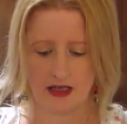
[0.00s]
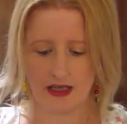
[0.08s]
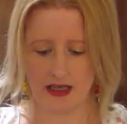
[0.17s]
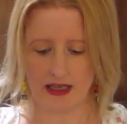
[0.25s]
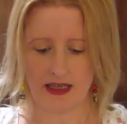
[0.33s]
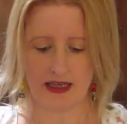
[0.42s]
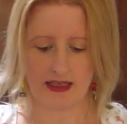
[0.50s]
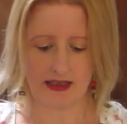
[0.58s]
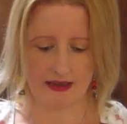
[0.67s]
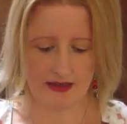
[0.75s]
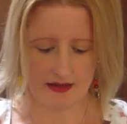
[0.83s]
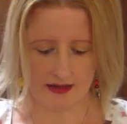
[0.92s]

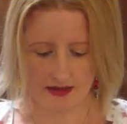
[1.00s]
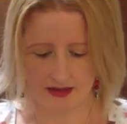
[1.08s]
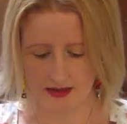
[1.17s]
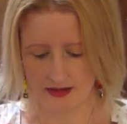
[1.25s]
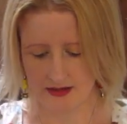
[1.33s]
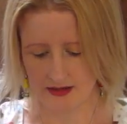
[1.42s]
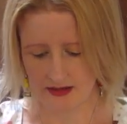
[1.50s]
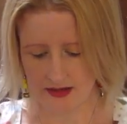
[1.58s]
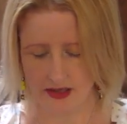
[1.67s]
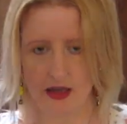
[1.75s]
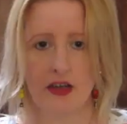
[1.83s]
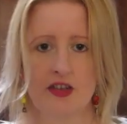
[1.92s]
And
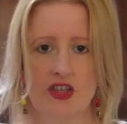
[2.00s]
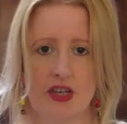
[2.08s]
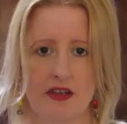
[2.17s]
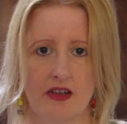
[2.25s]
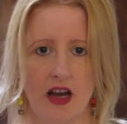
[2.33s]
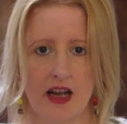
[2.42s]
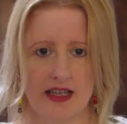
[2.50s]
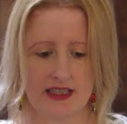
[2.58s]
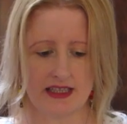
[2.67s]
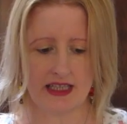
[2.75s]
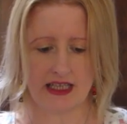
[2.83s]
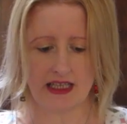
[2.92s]
show you guys
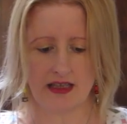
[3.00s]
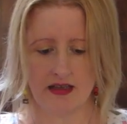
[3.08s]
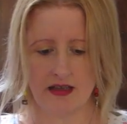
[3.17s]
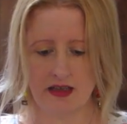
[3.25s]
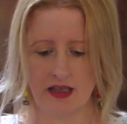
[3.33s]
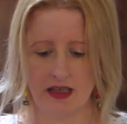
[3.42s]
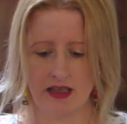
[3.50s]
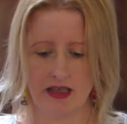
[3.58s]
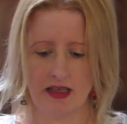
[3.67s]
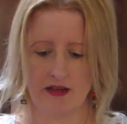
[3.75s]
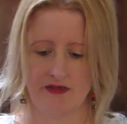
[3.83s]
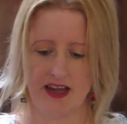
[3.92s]
the
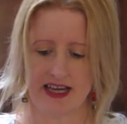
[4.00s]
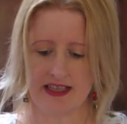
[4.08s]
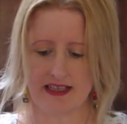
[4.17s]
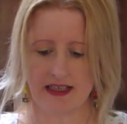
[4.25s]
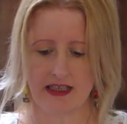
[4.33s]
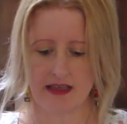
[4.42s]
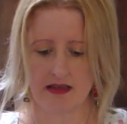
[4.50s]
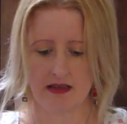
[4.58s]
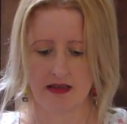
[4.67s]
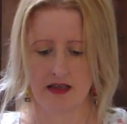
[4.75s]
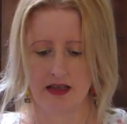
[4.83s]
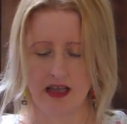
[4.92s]
facing.
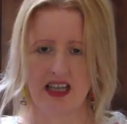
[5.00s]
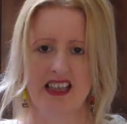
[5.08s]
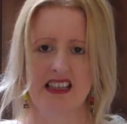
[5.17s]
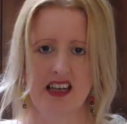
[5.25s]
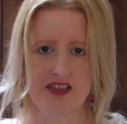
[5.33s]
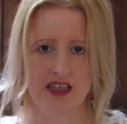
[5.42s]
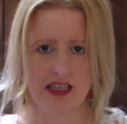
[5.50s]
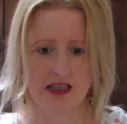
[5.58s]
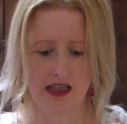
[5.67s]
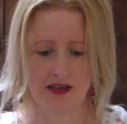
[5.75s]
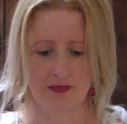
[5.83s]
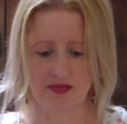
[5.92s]
It does need
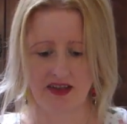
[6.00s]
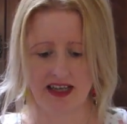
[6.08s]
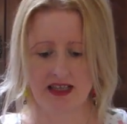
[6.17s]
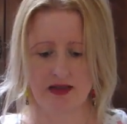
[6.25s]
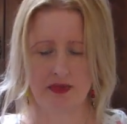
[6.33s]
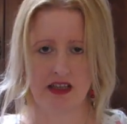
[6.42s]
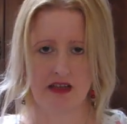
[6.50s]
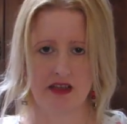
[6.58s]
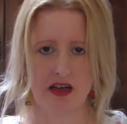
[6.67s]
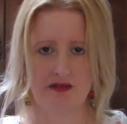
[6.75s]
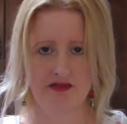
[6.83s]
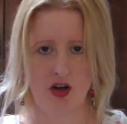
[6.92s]
another press because
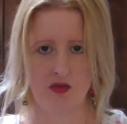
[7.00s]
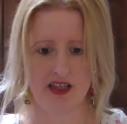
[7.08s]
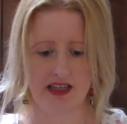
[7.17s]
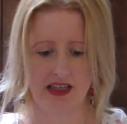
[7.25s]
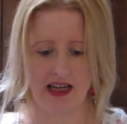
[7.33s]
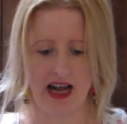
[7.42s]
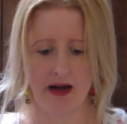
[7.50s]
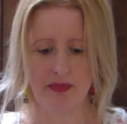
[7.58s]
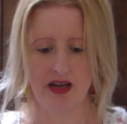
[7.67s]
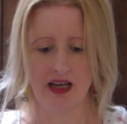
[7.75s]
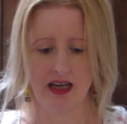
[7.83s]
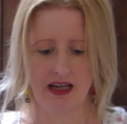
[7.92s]
I folded it up,
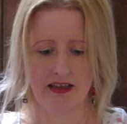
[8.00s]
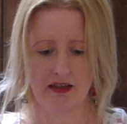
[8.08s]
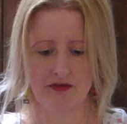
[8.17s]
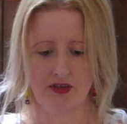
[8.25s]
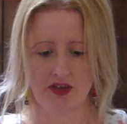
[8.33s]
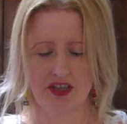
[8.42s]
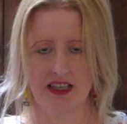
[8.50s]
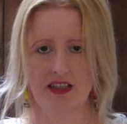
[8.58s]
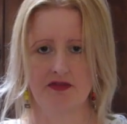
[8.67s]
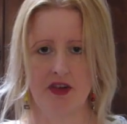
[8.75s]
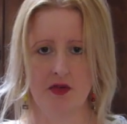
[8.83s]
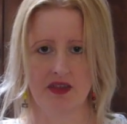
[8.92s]
and unfortunately
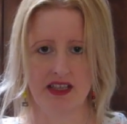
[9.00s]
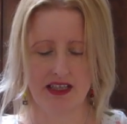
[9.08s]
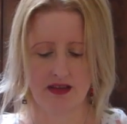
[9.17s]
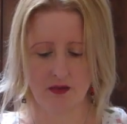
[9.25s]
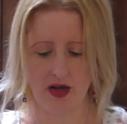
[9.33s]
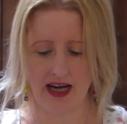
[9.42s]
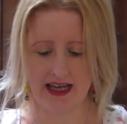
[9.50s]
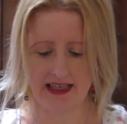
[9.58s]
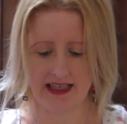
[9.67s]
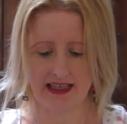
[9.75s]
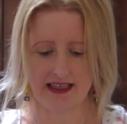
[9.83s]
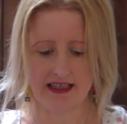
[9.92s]
it's folded in a way
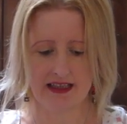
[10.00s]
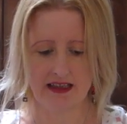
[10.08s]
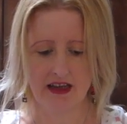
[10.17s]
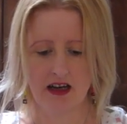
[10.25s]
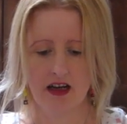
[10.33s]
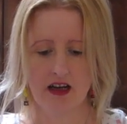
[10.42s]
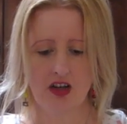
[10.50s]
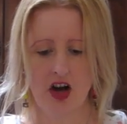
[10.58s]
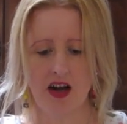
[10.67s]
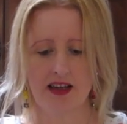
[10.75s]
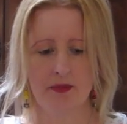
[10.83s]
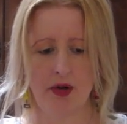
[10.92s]
that it's
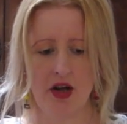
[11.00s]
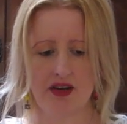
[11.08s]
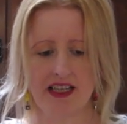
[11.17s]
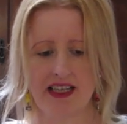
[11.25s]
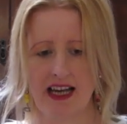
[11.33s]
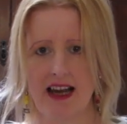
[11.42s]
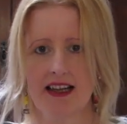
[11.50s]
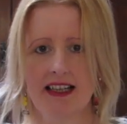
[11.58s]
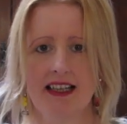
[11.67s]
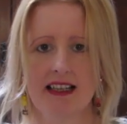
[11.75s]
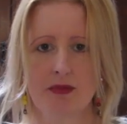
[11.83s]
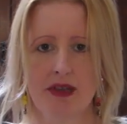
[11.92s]
kind of poking out a
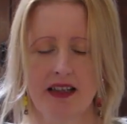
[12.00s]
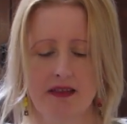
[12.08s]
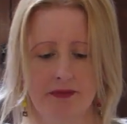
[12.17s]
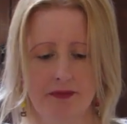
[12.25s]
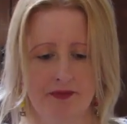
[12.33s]
little bit.